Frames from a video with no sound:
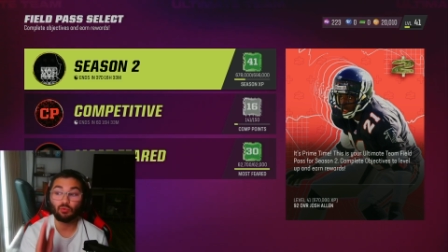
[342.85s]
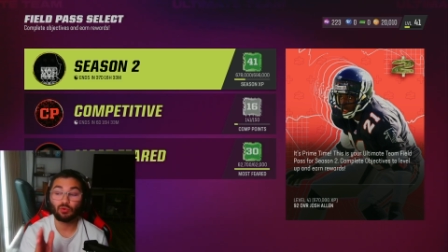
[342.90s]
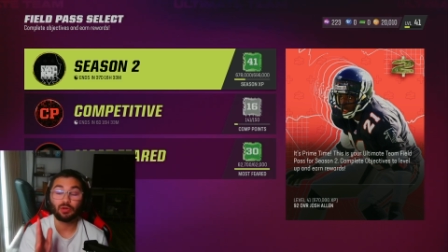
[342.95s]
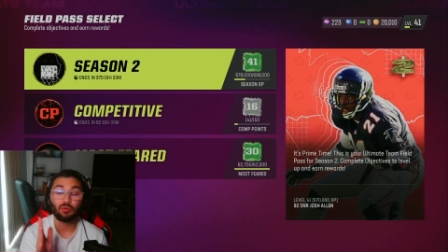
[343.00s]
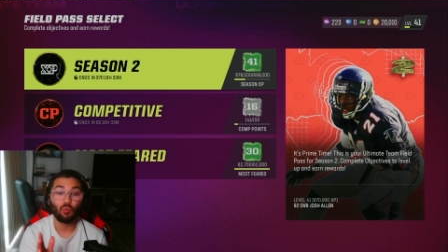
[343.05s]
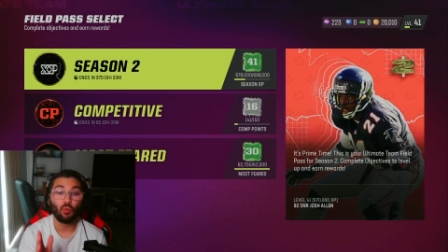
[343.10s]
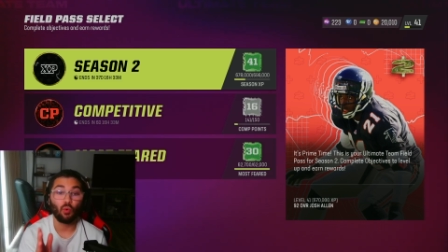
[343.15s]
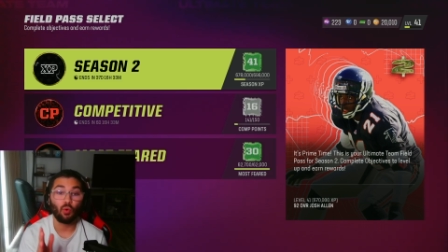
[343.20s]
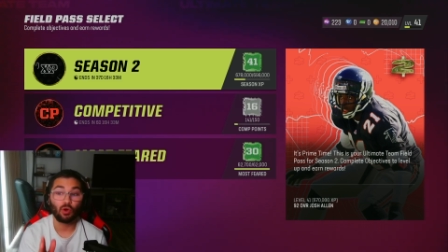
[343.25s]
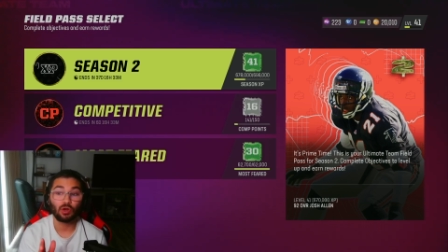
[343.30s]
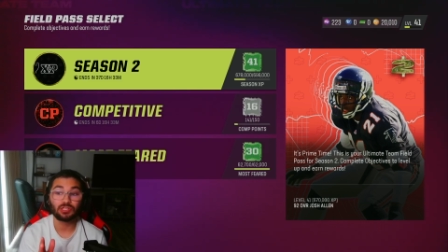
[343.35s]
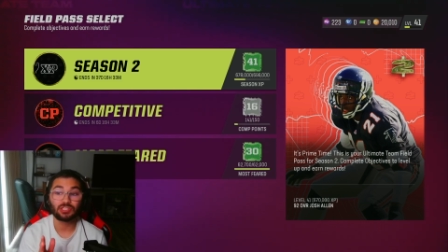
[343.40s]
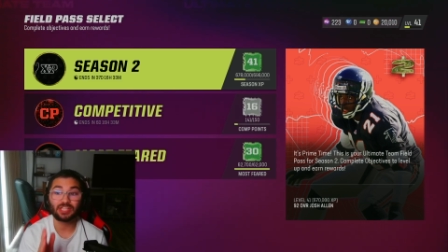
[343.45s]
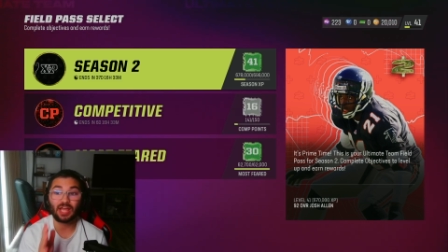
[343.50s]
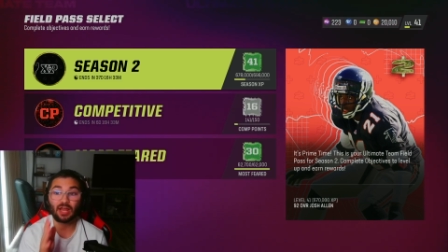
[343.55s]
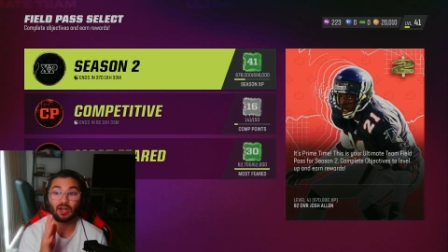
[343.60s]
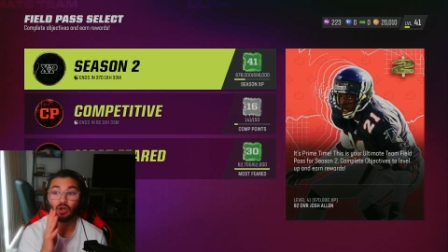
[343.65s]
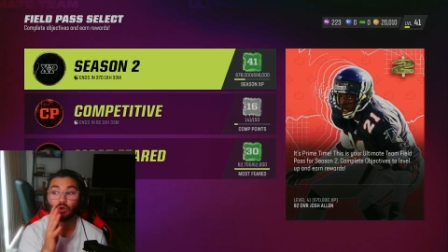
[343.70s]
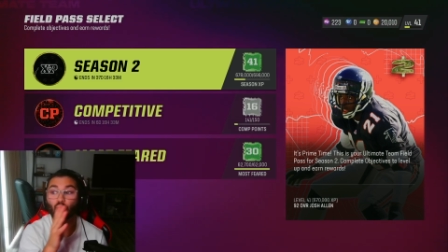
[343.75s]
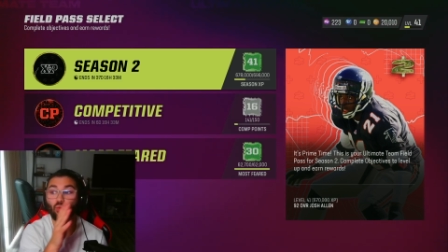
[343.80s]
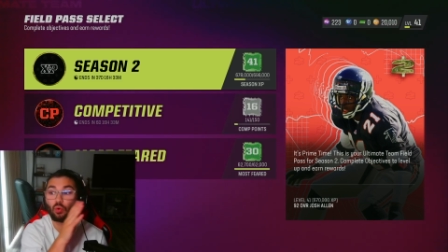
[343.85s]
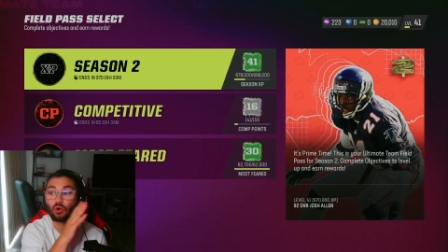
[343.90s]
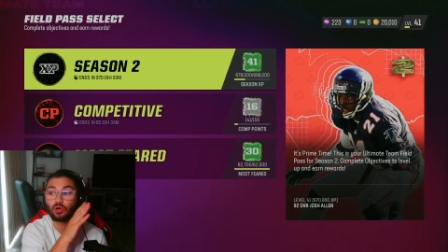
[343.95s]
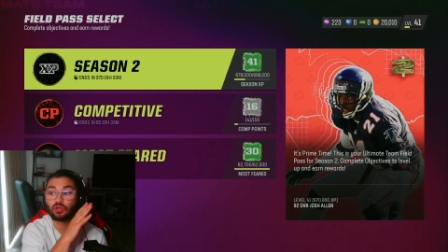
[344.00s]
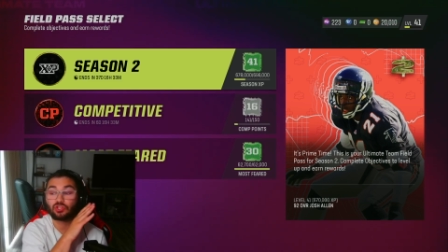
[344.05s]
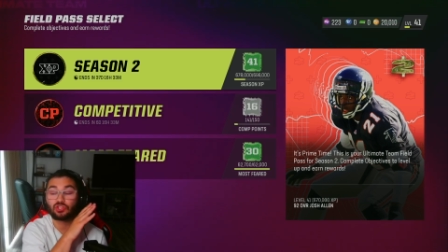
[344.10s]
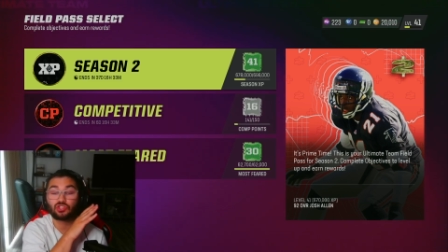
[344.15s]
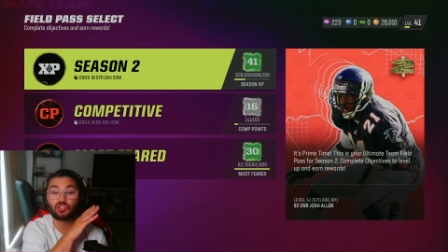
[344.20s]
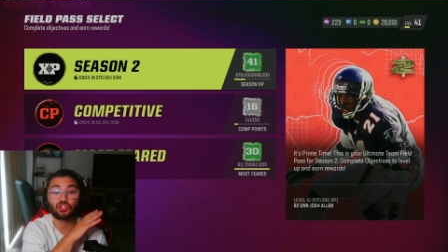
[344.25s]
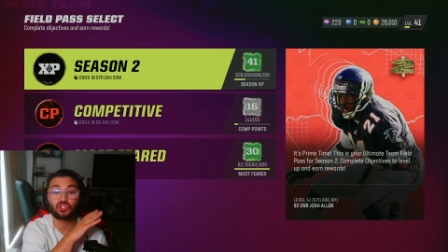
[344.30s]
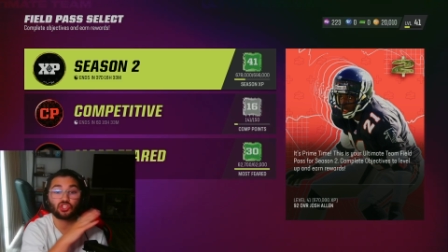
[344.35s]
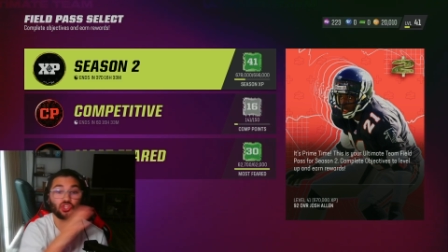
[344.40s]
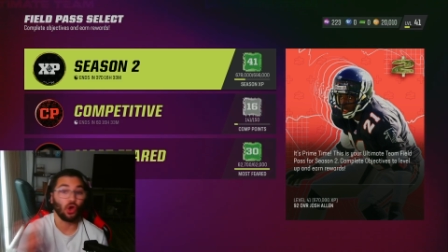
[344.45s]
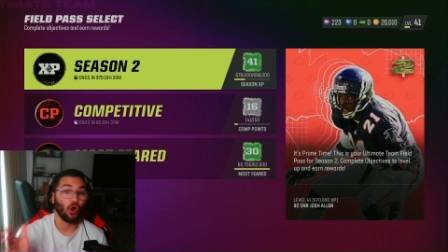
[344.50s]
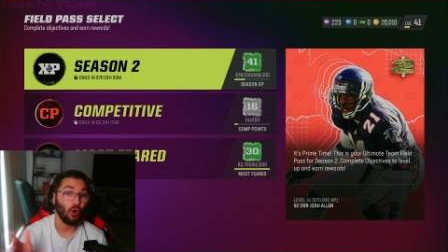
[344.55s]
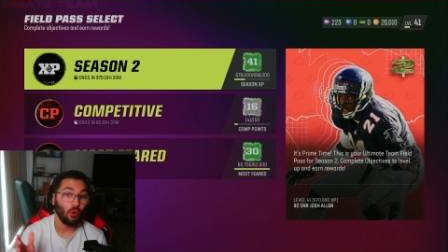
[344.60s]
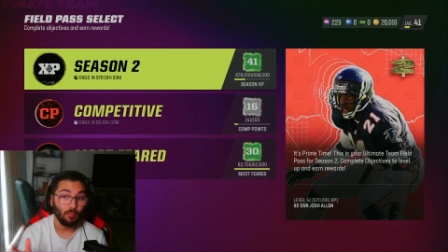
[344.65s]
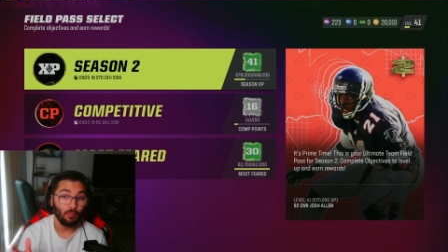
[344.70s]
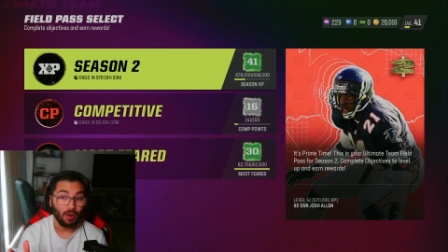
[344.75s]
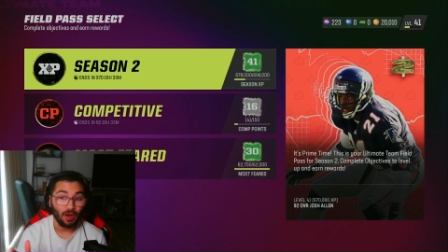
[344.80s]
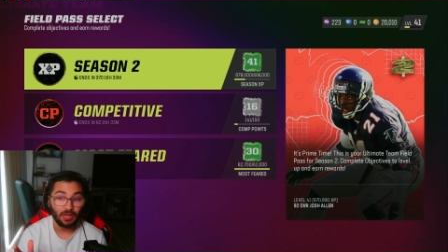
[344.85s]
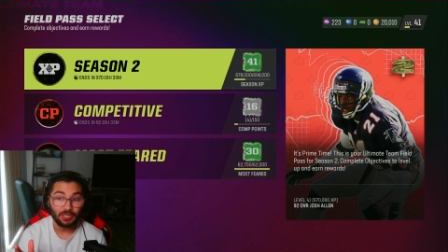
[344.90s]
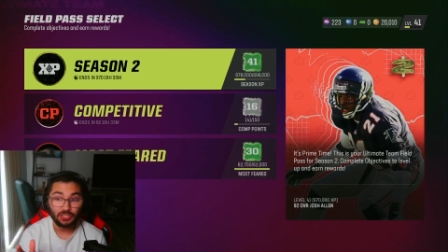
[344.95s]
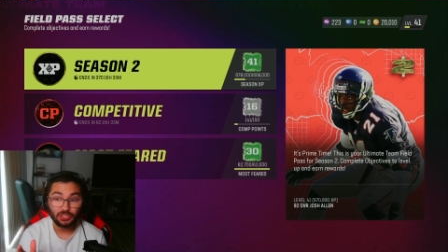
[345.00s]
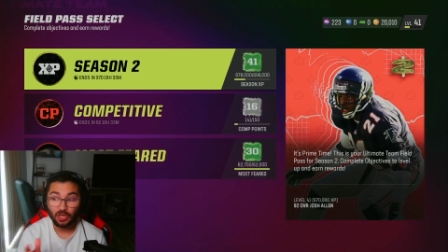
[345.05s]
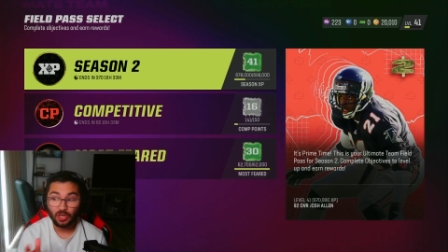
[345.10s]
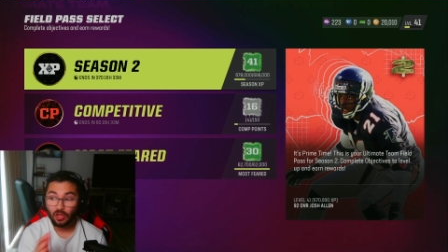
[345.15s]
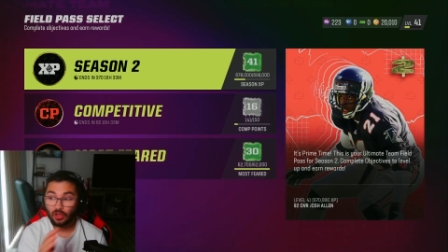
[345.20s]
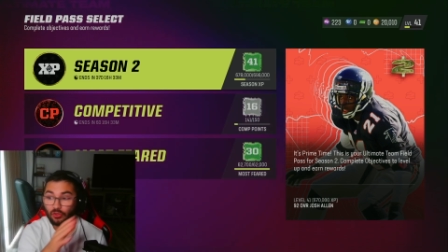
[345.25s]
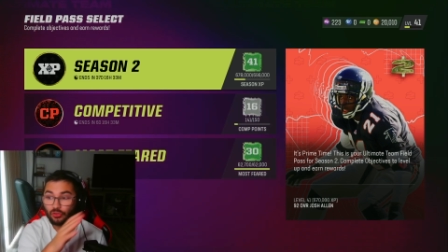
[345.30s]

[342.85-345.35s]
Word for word: rewards that are worth so much